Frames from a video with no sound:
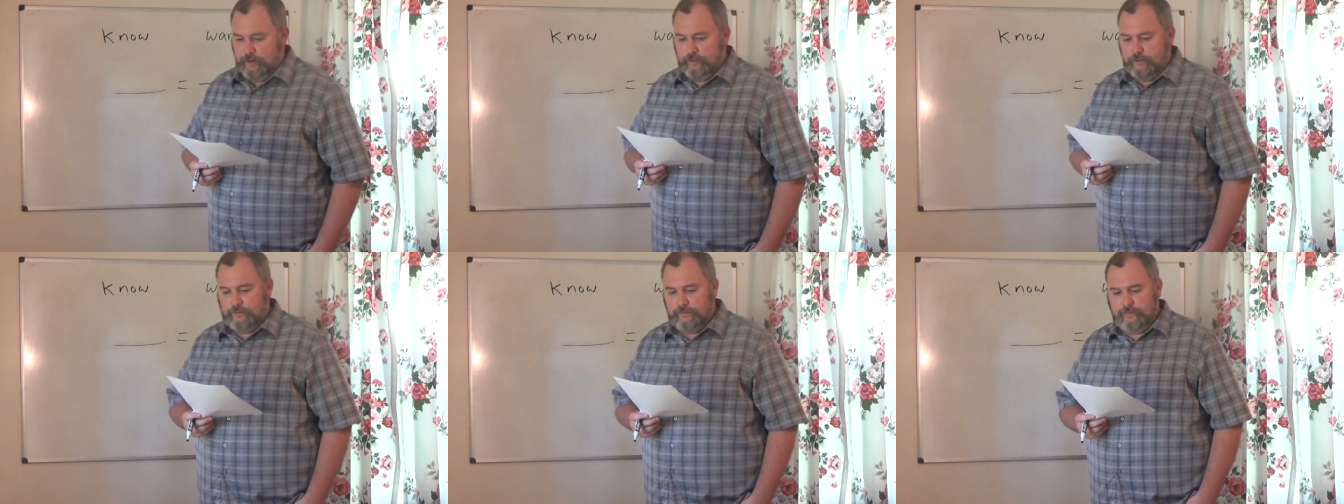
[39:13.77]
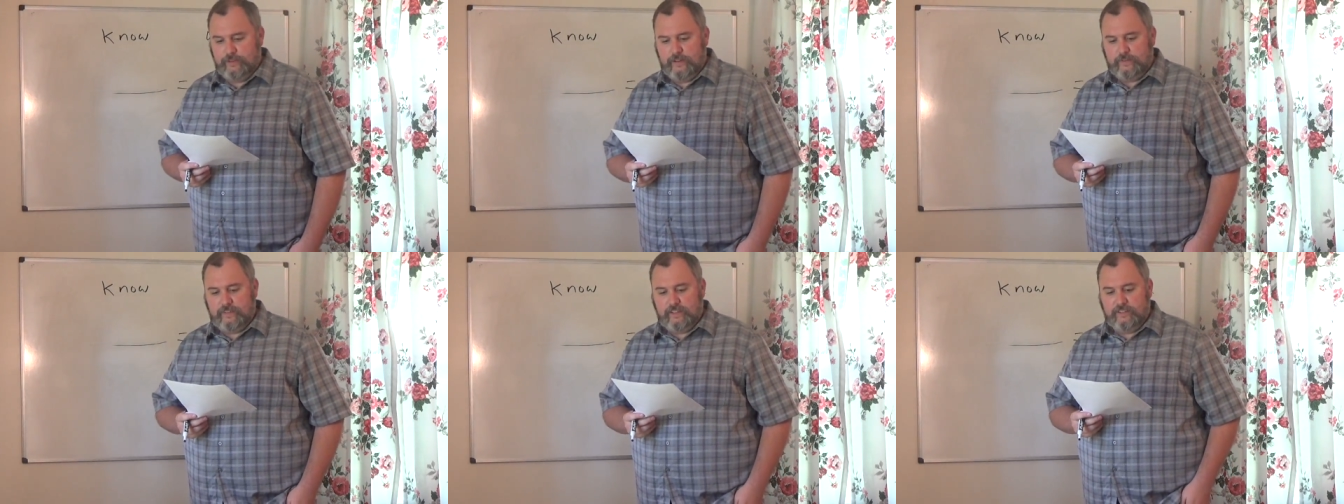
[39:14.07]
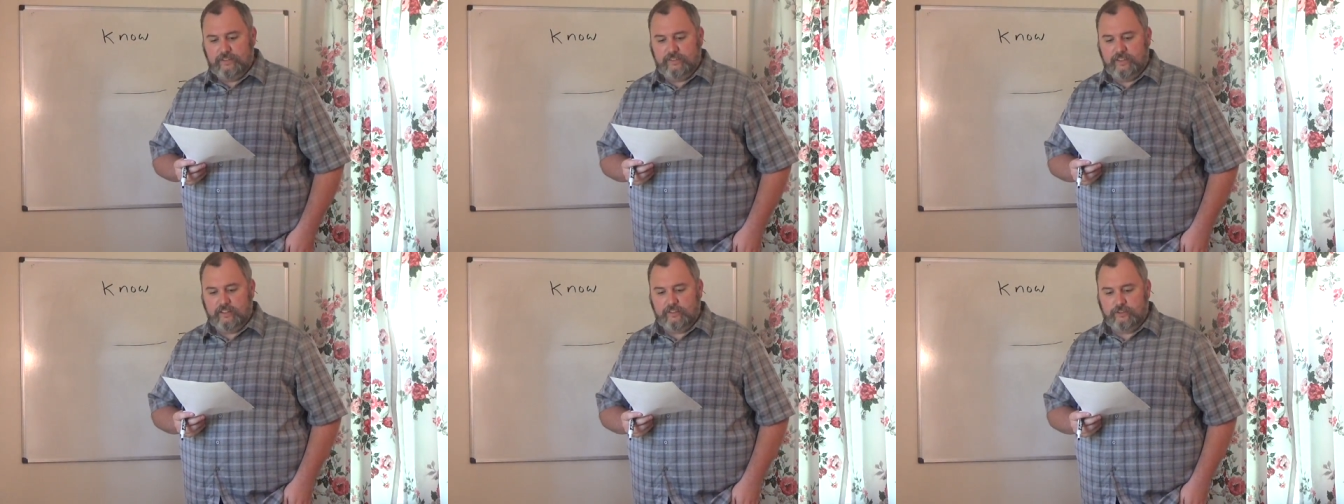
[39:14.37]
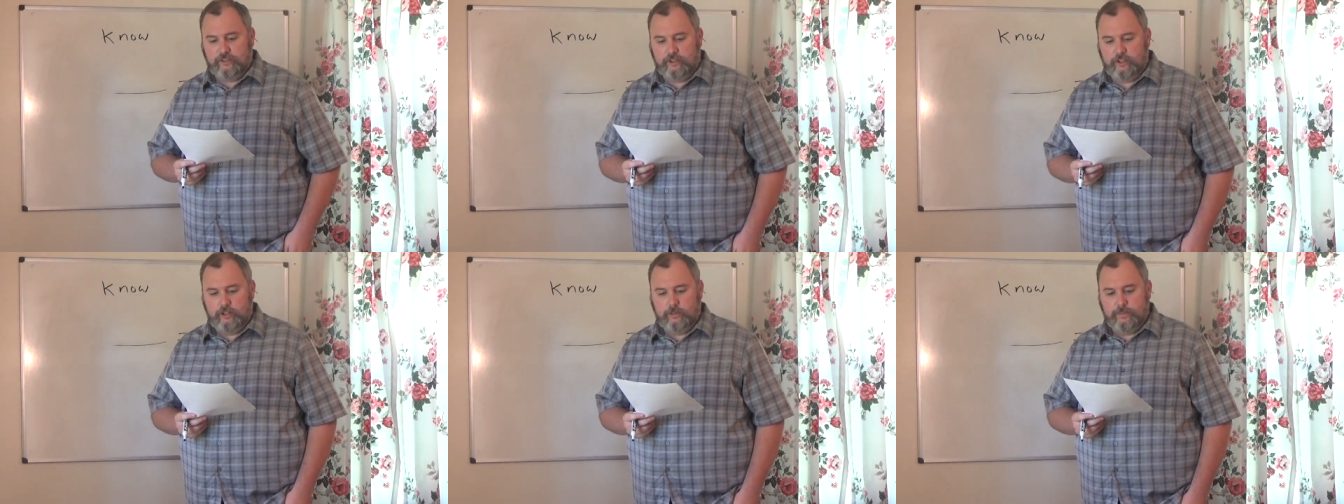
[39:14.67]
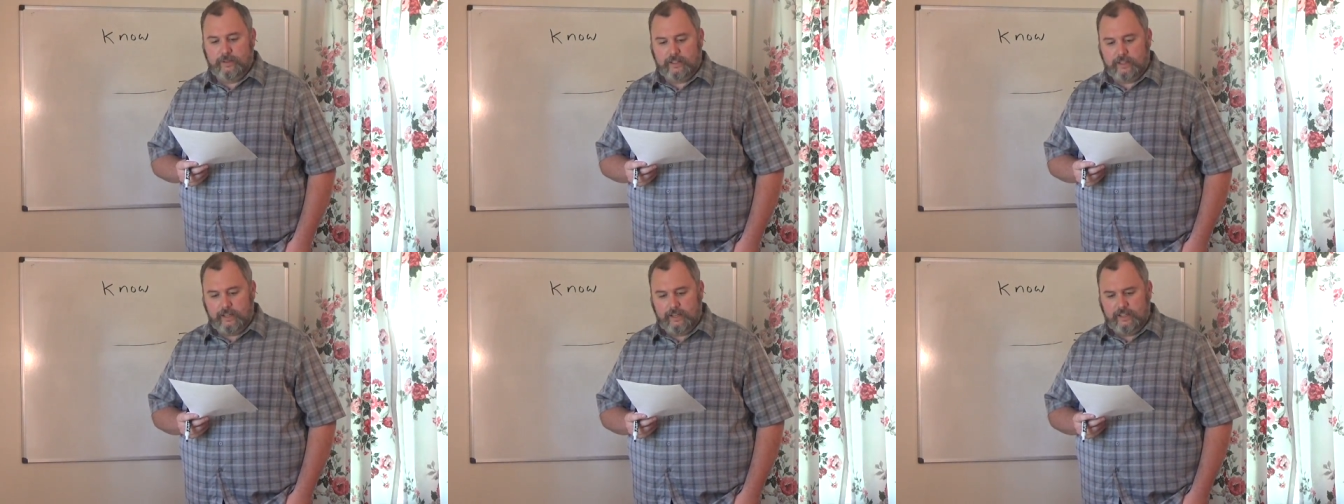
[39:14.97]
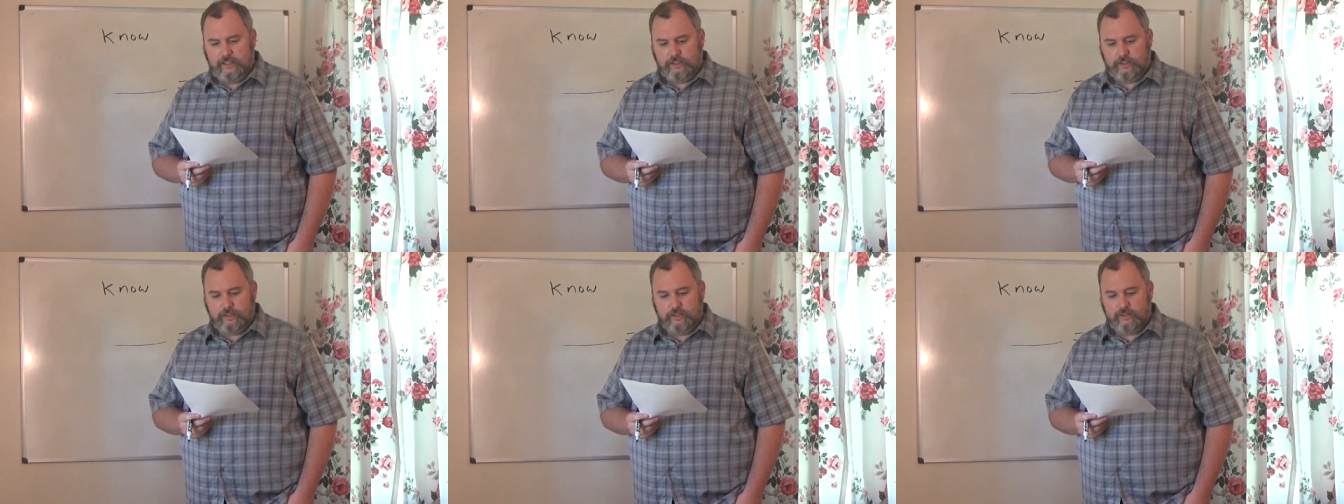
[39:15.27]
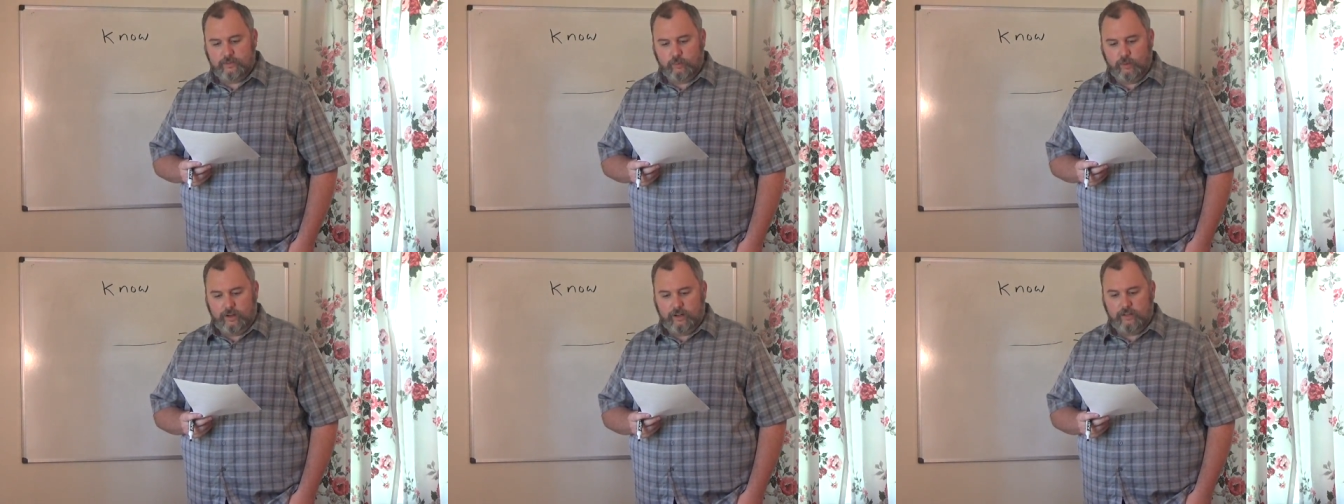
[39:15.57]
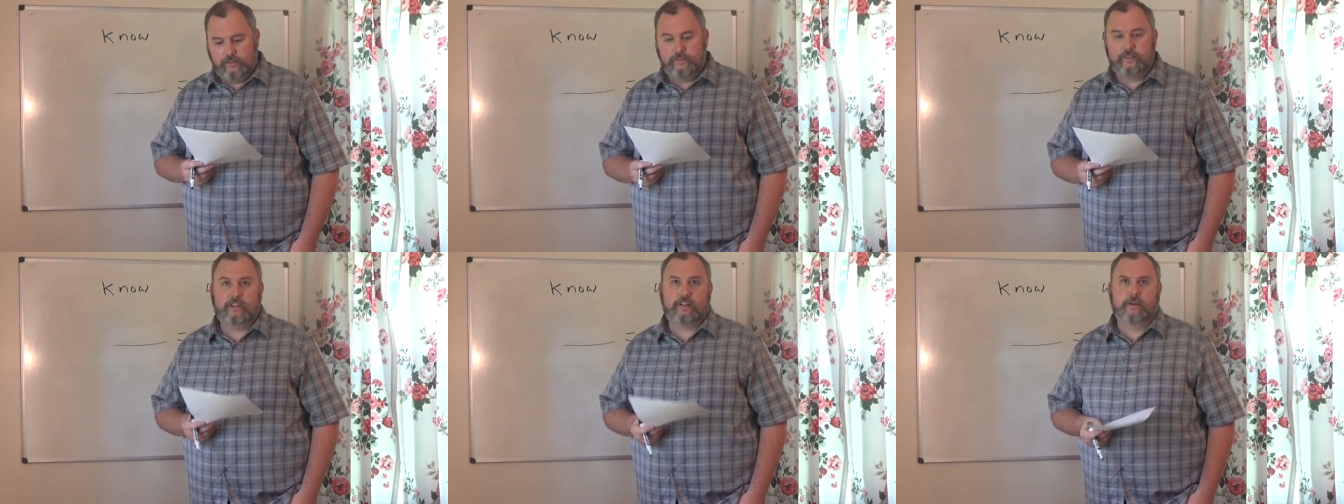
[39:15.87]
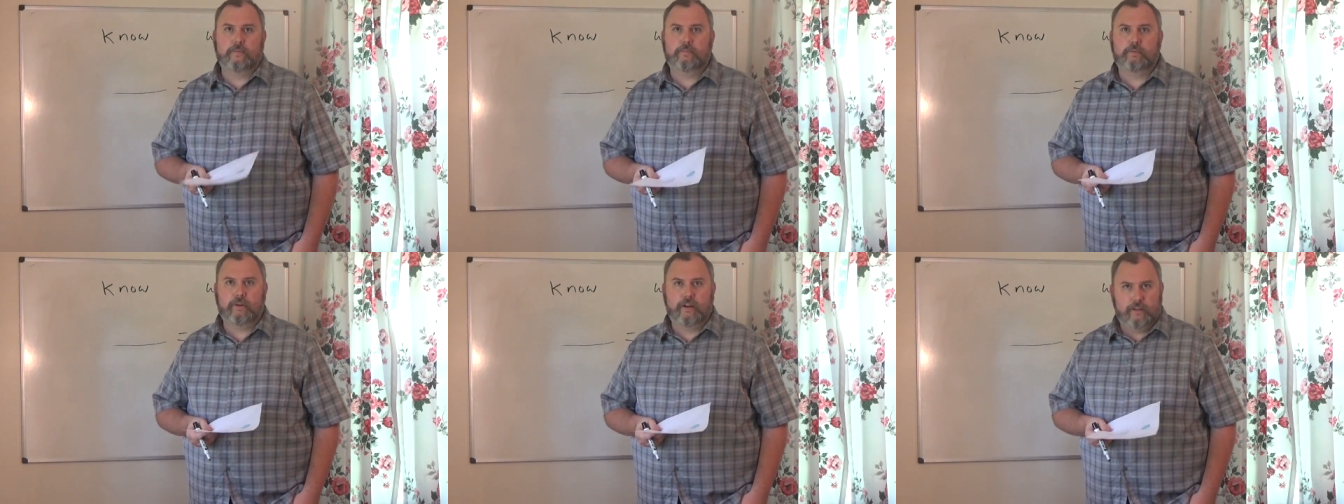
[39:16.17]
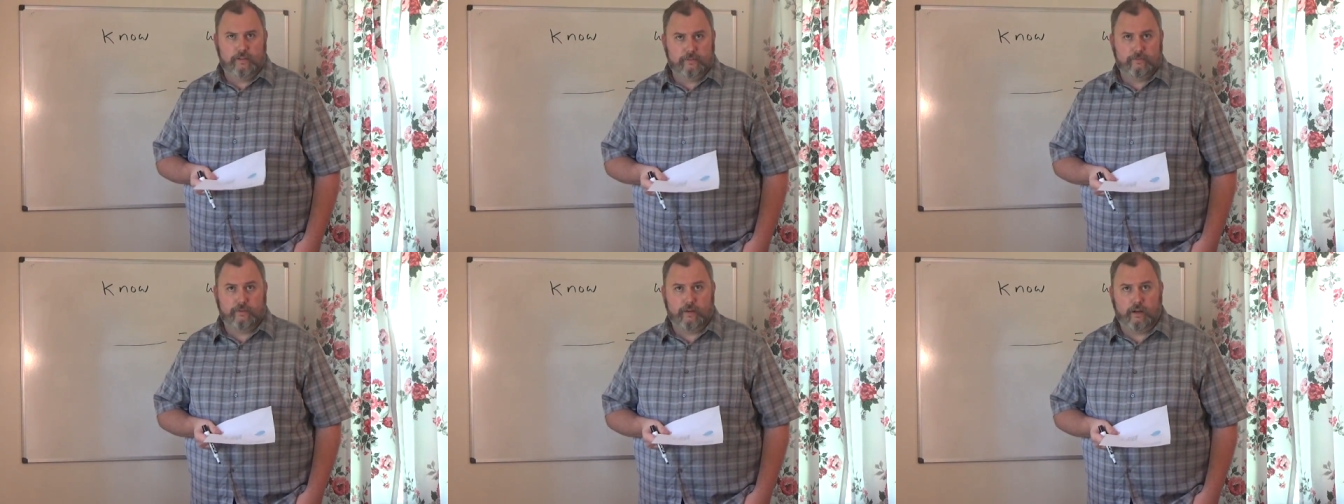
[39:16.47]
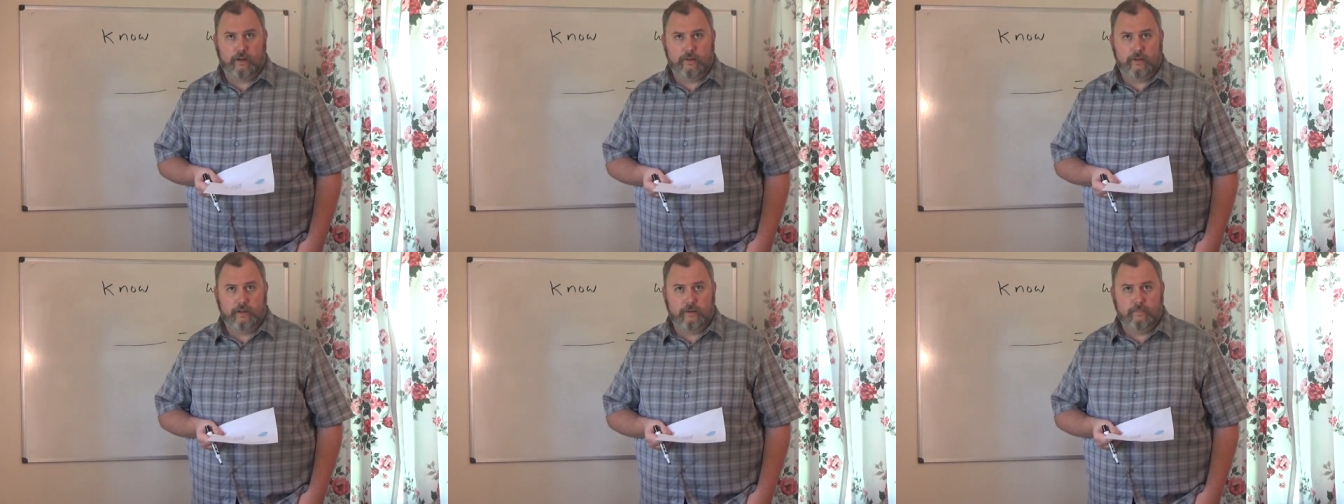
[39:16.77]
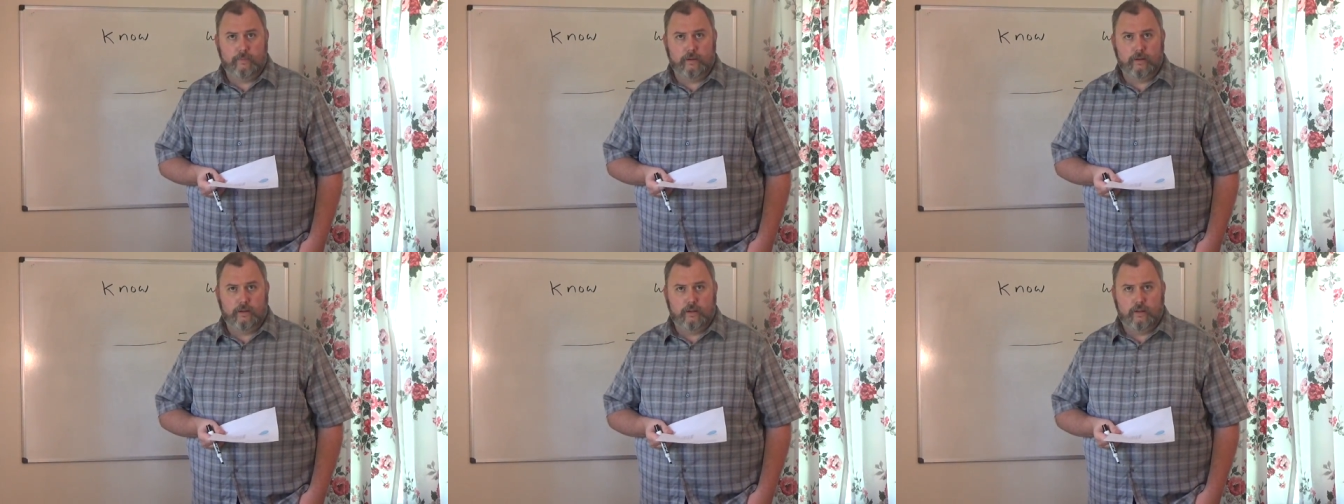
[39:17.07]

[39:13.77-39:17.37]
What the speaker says: is 56 cubic inches, what is the compressed volume?